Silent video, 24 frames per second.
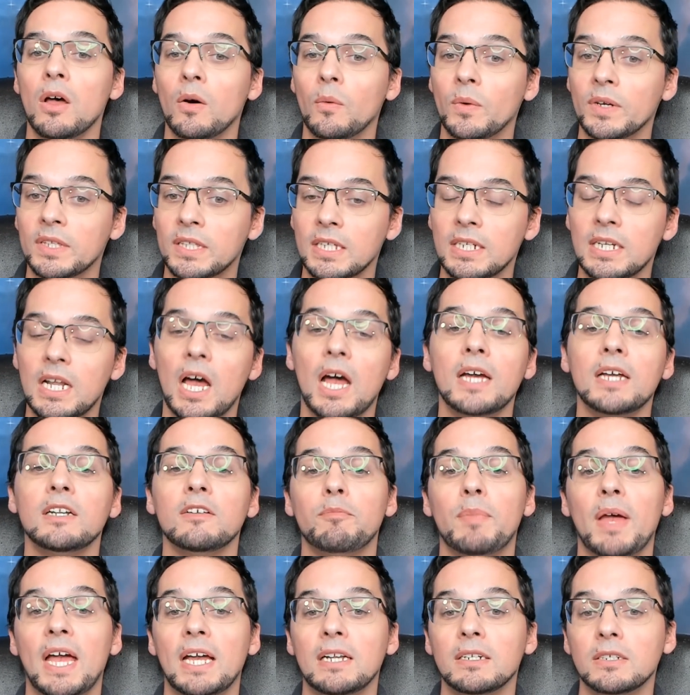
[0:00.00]
With the Nine
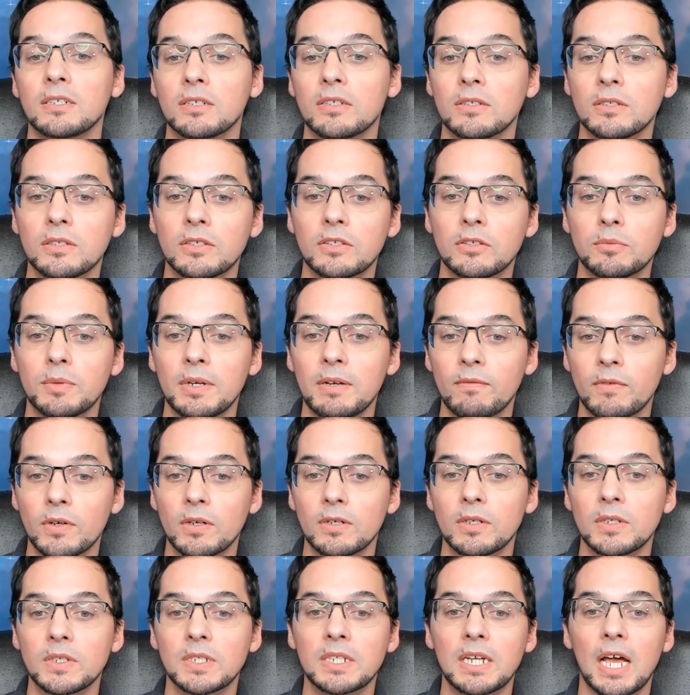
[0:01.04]
of Pentacles
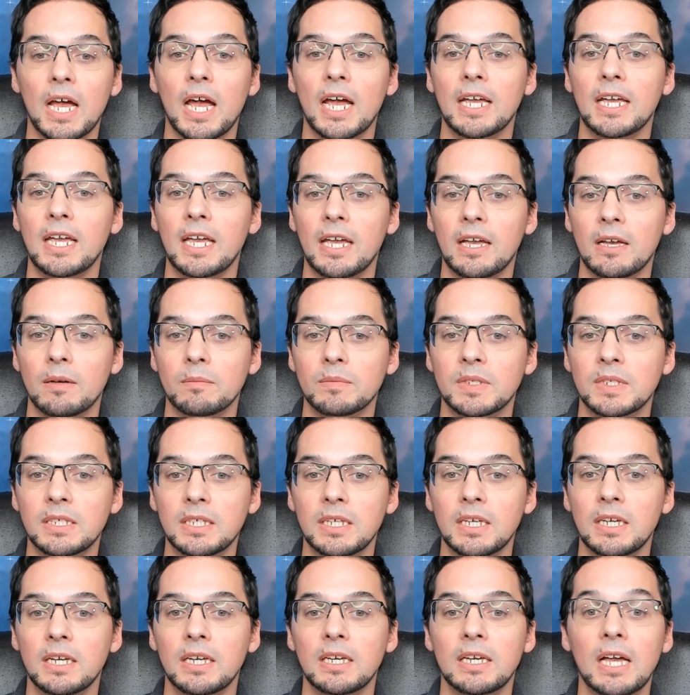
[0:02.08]
reversed, I am
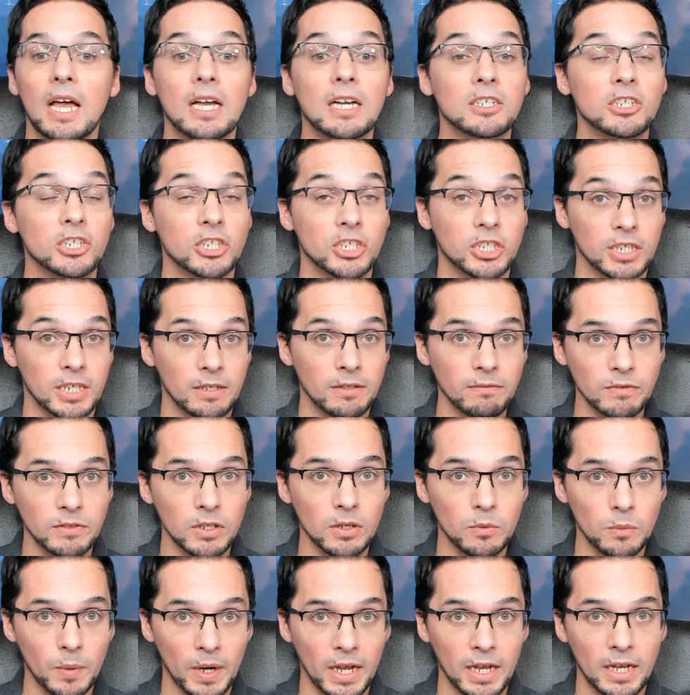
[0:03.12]
seeing a shift
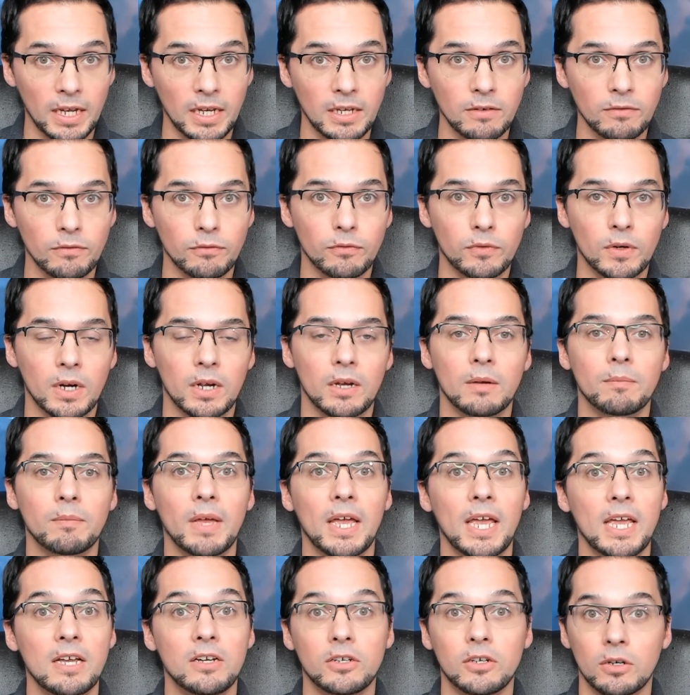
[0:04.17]
away from
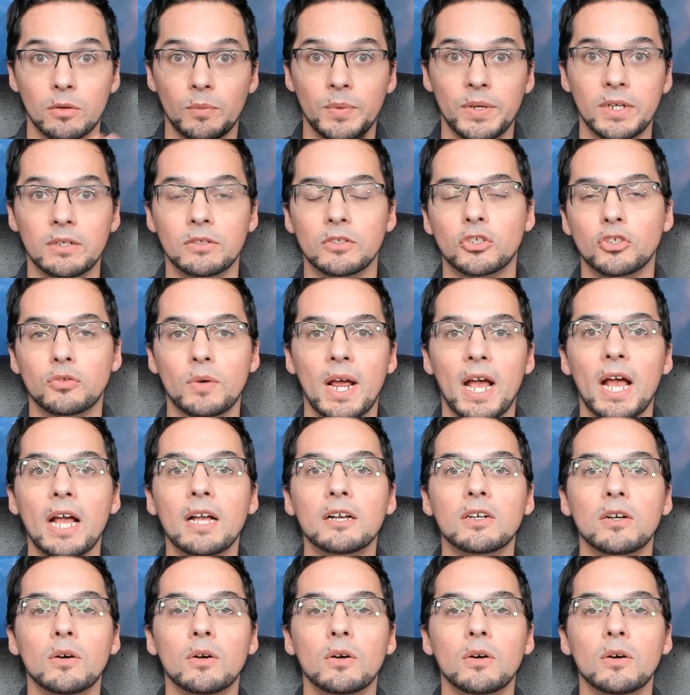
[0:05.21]
a career track